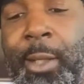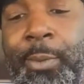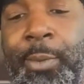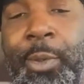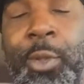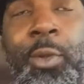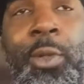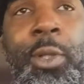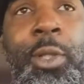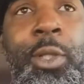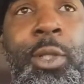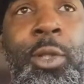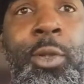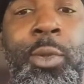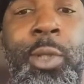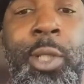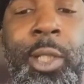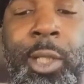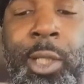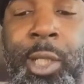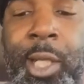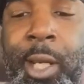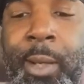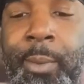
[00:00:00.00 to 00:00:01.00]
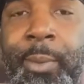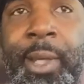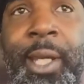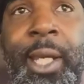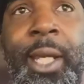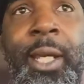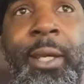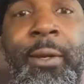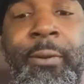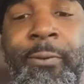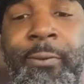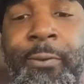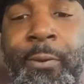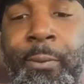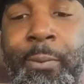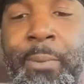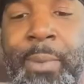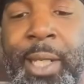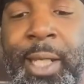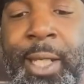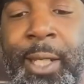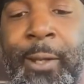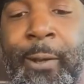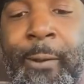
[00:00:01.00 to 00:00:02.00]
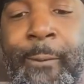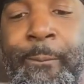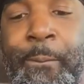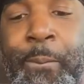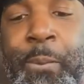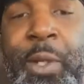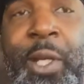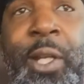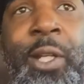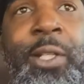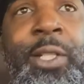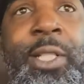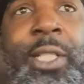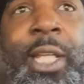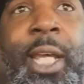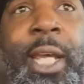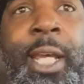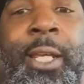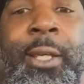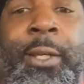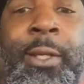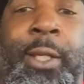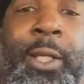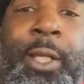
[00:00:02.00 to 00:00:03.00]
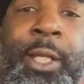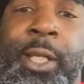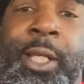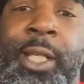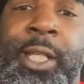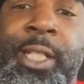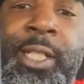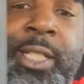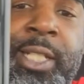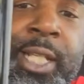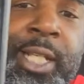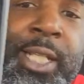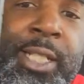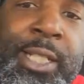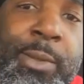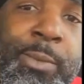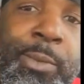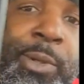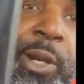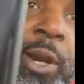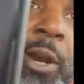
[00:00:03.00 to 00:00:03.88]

You can come in. For me, it says I'm